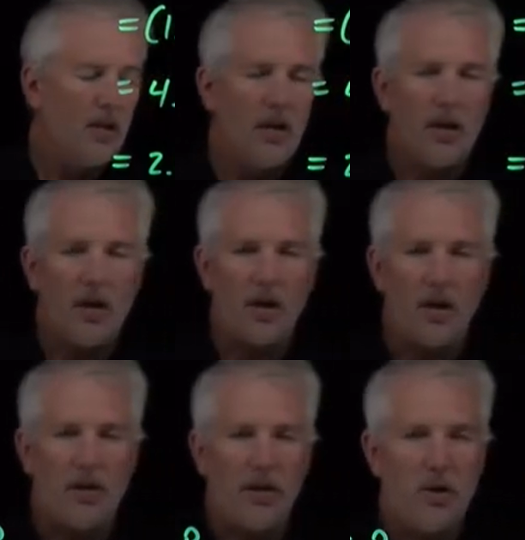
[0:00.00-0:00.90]

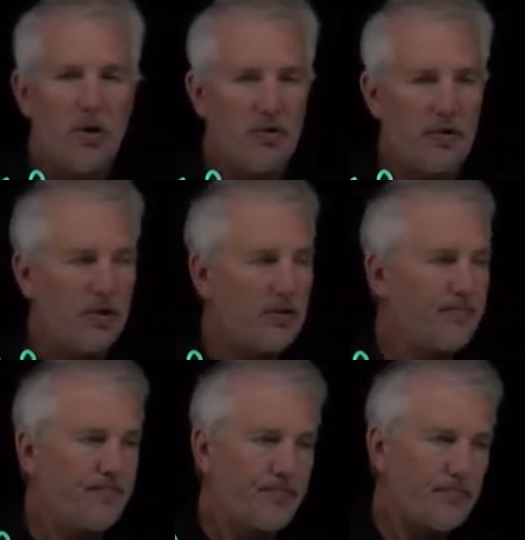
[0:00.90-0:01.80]
are useful,
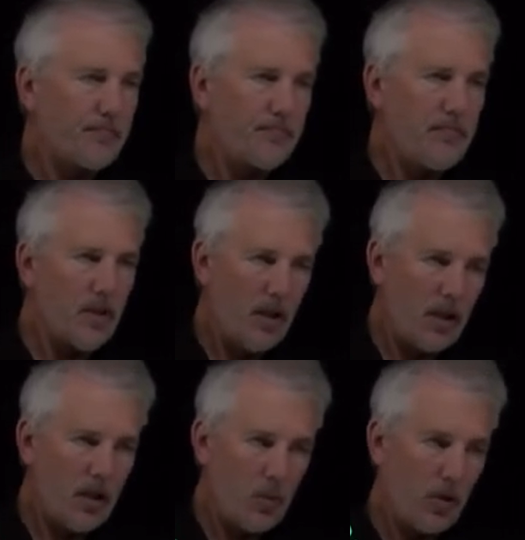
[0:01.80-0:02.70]

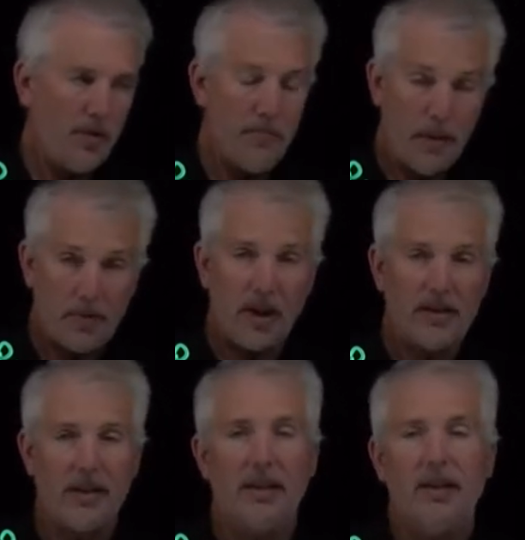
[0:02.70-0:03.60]
uh, worth
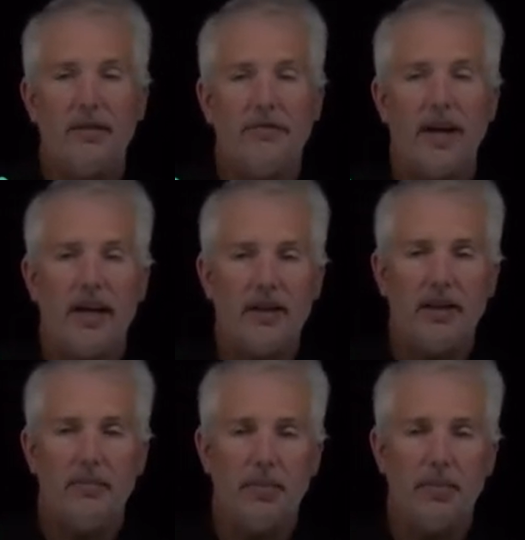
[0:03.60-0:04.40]
memorizing, in fact,